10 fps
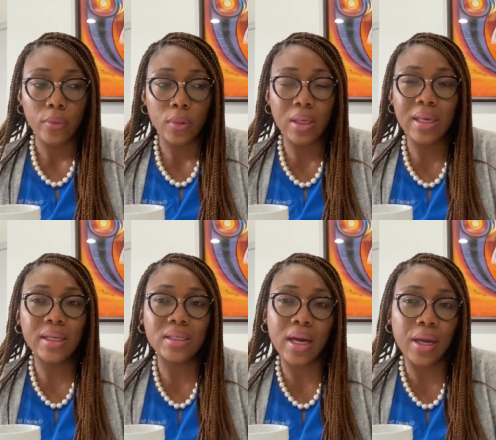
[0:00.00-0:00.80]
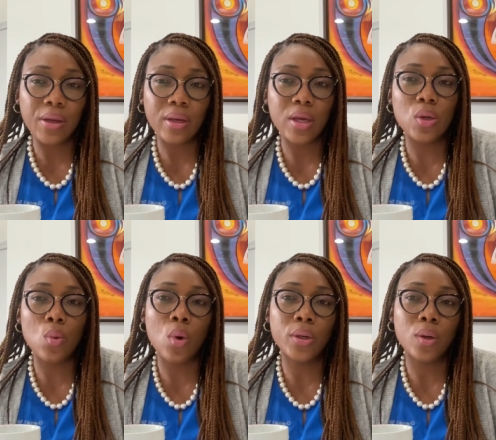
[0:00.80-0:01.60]
They get tired and you
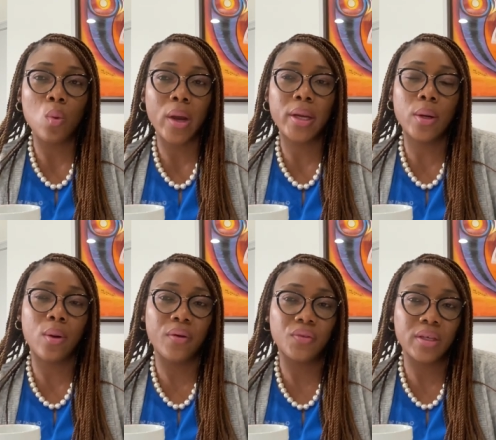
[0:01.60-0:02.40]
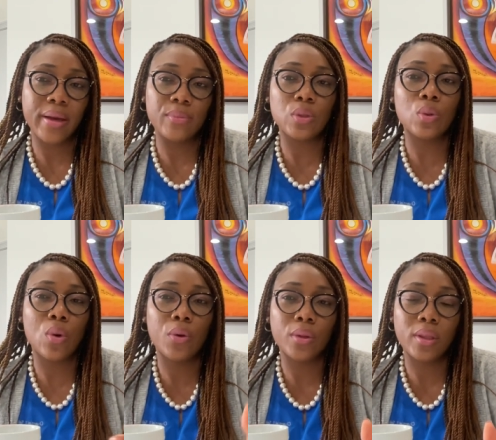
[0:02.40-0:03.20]
wonder why they don't have time to do
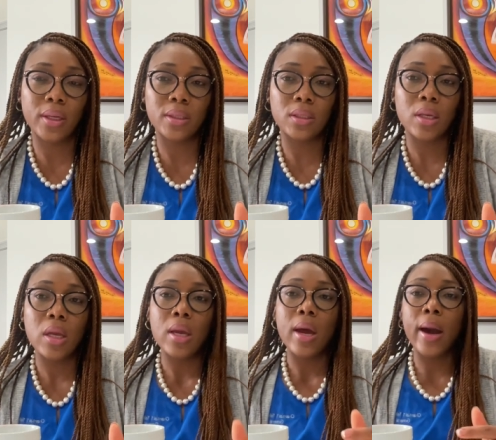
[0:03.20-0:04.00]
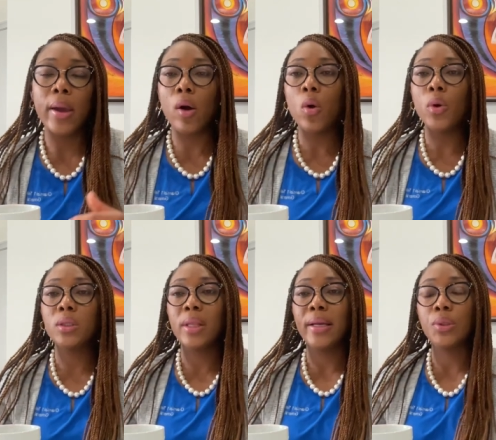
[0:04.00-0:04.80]
all the things. I
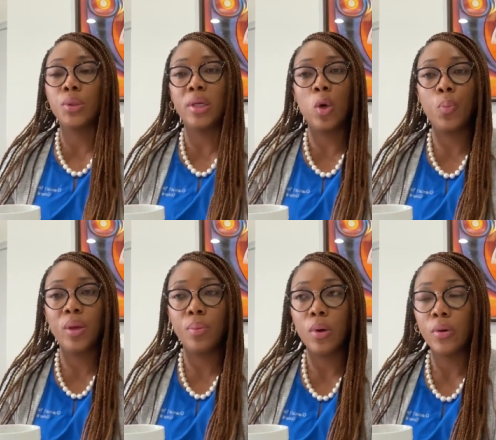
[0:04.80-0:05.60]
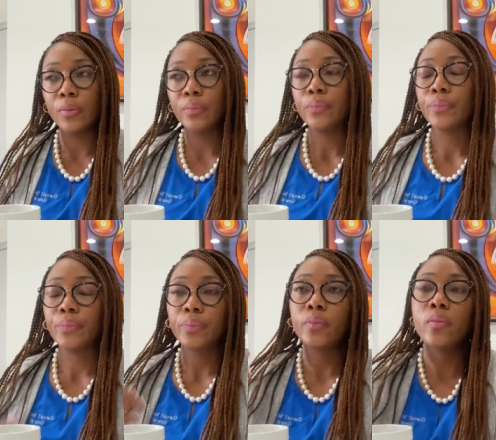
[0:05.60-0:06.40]
always like to tell people,
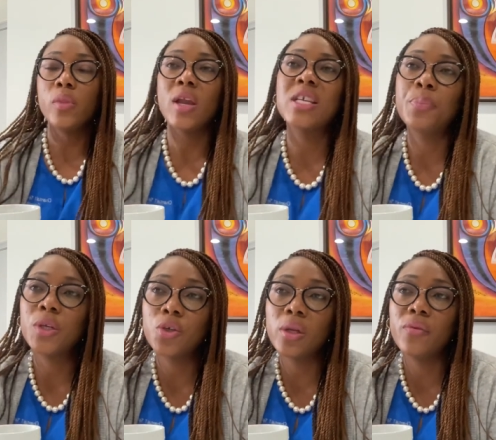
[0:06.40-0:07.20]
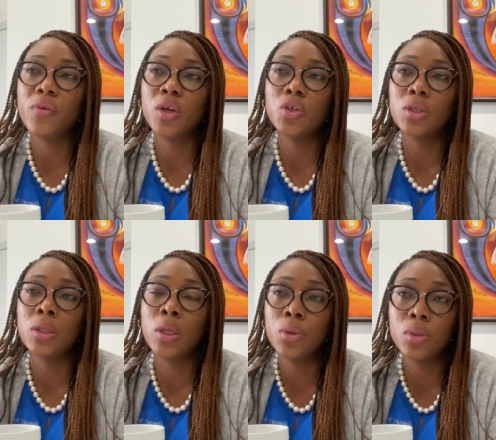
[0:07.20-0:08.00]
especially if you're just
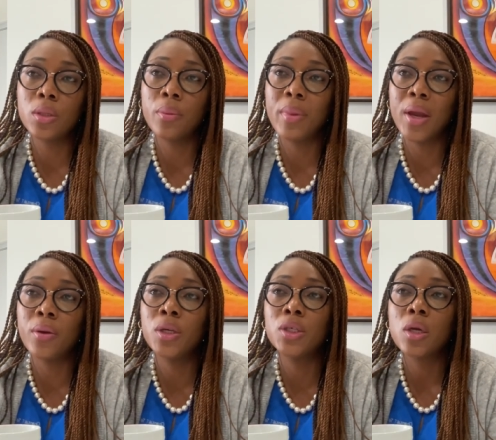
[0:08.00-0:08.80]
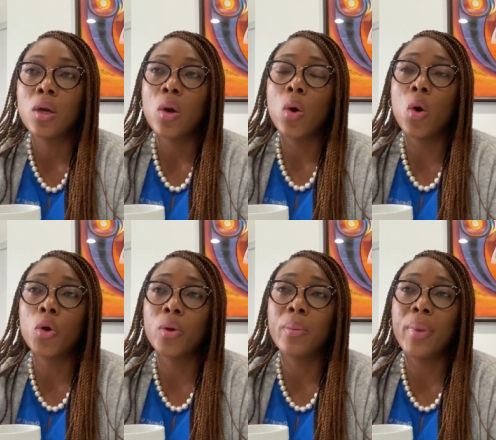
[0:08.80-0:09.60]
new to the marriage or
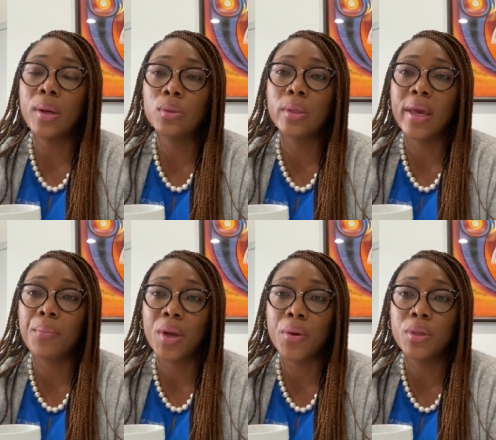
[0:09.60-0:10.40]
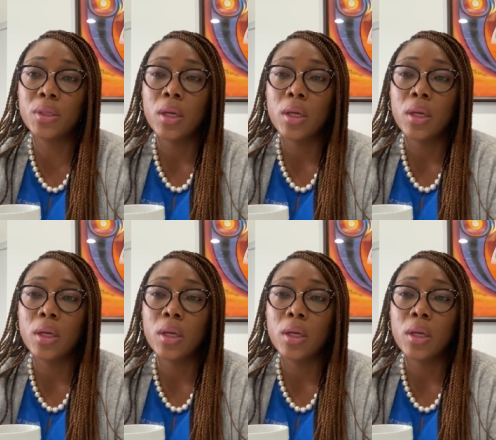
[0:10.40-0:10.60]
you're about to get married,